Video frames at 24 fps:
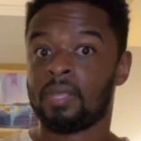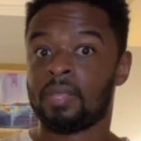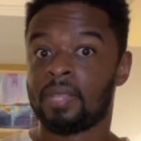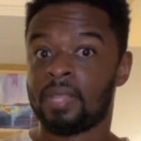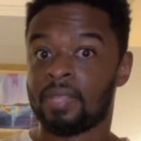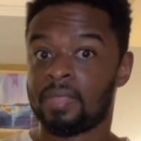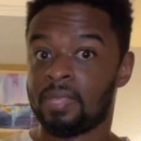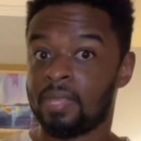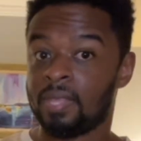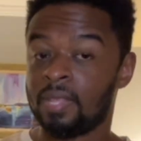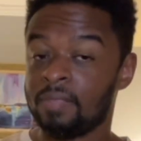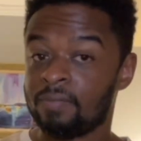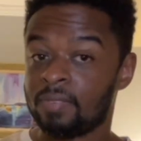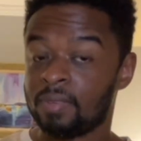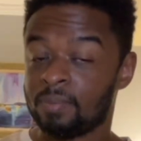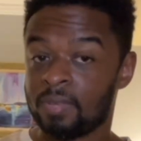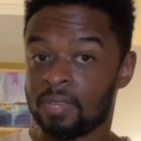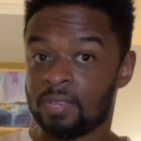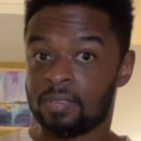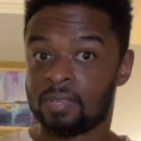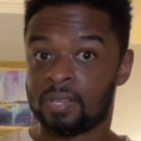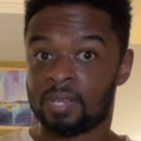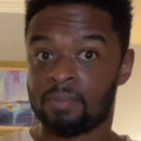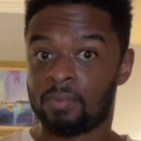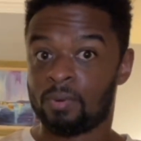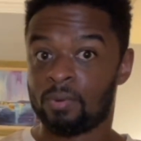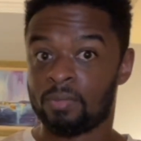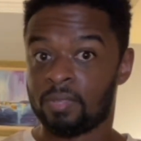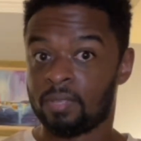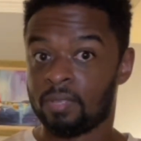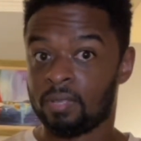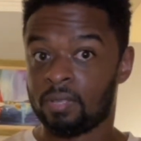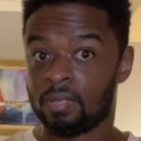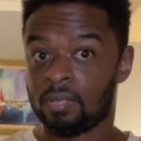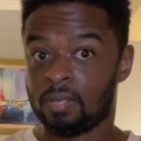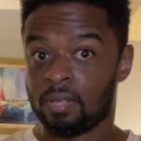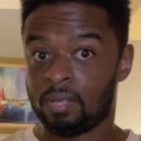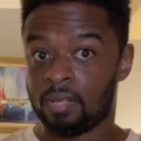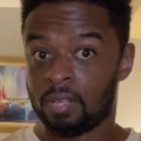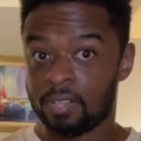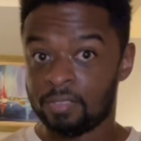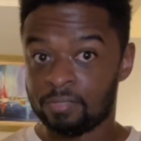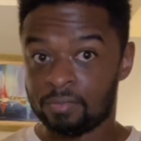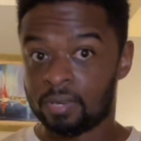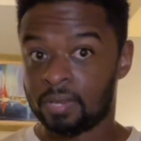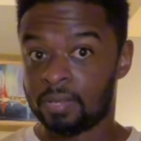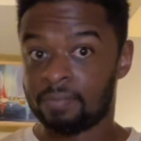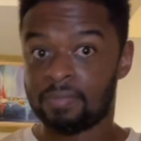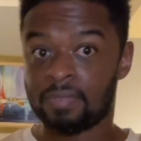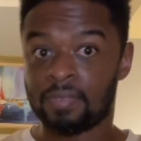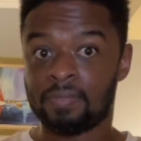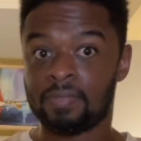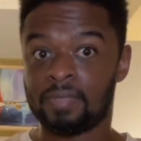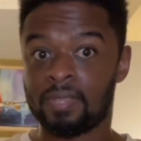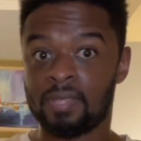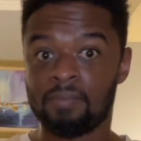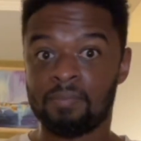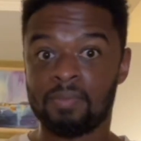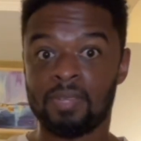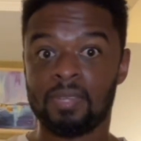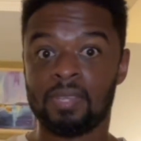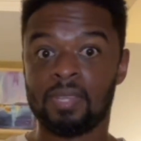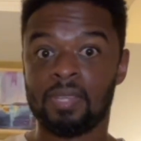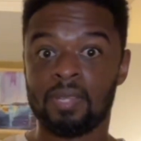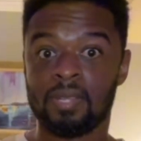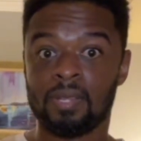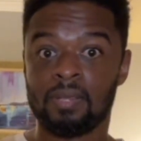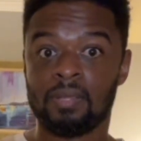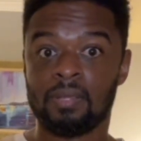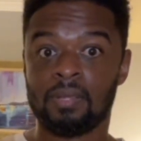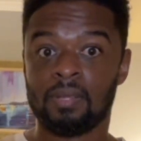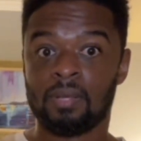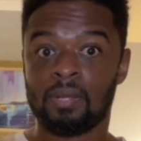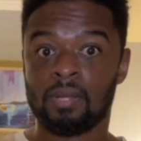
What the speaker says: that the information about the 115th Brigade